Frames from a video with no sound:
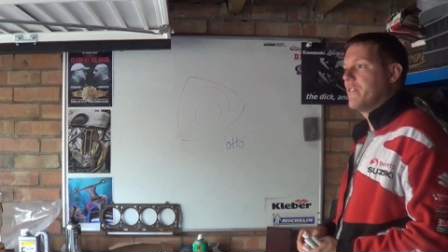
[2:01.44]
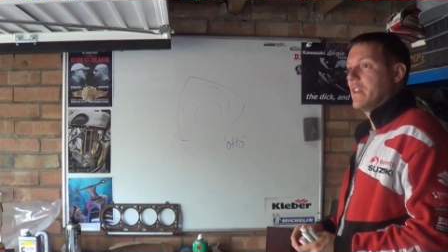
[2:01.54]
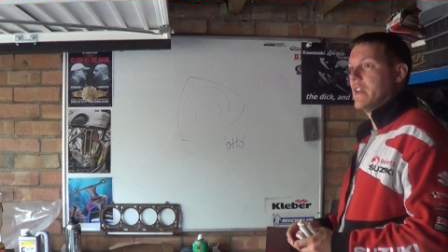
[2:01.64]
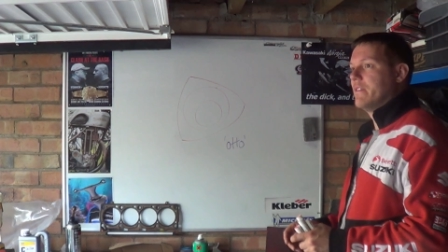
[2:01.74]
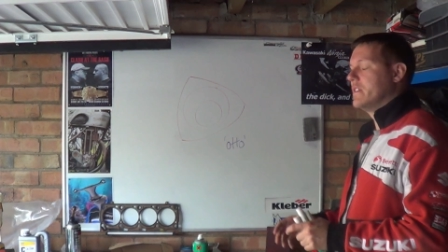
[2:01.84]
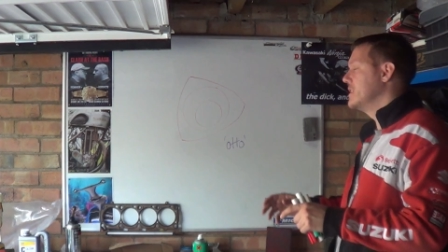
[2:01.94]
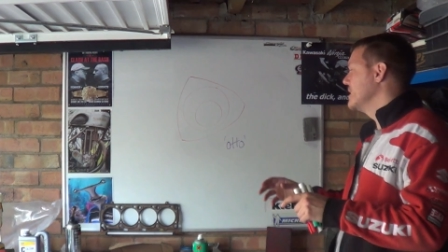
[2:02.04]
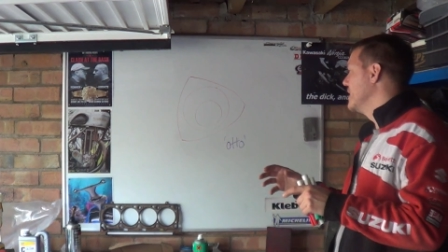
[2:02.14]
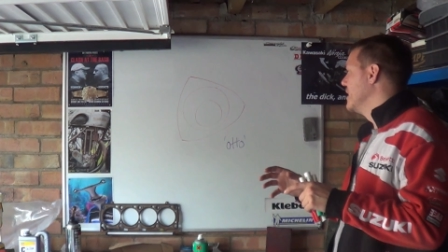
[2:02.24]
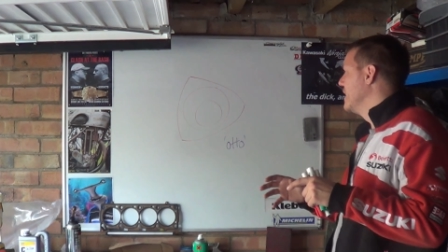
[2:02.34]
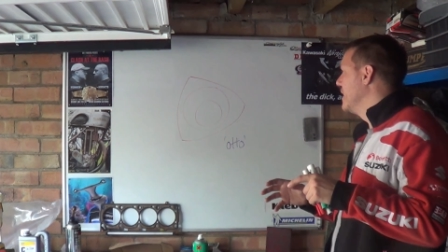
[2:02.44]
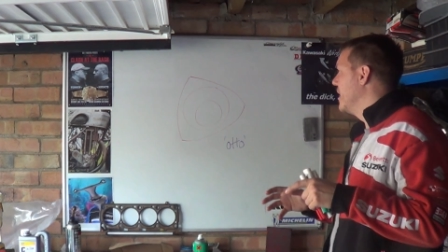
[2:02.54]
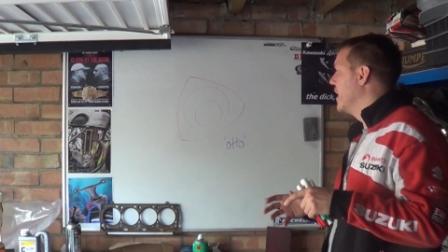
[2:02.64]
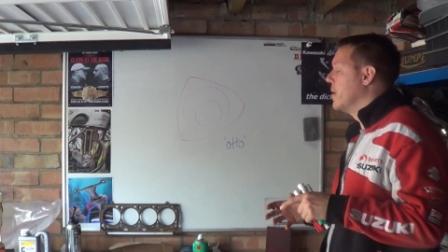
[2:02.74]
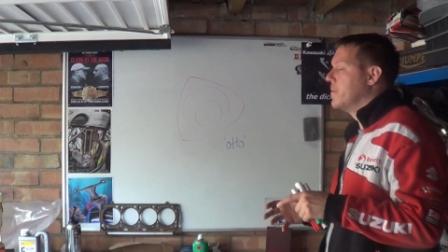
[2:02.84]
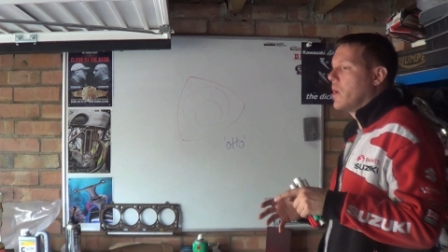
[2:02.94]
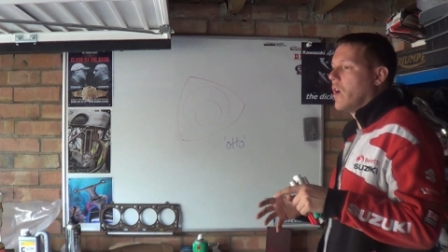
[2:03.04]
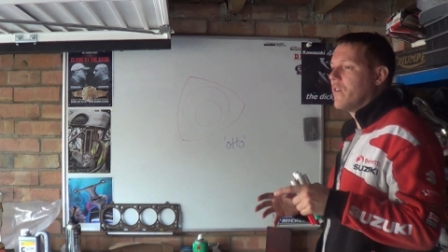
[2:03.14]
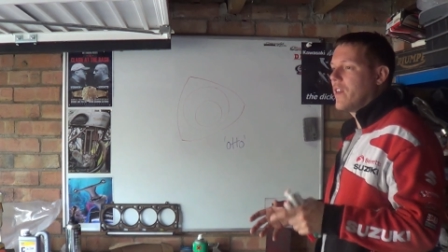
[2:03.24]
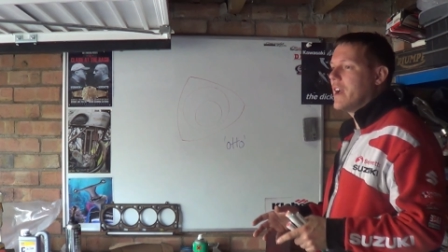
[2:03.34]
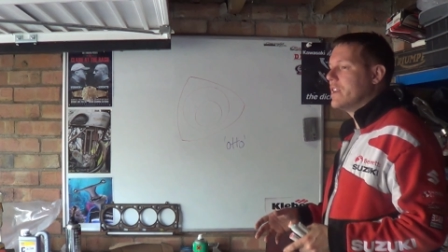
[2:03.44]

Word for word: flavours um, of that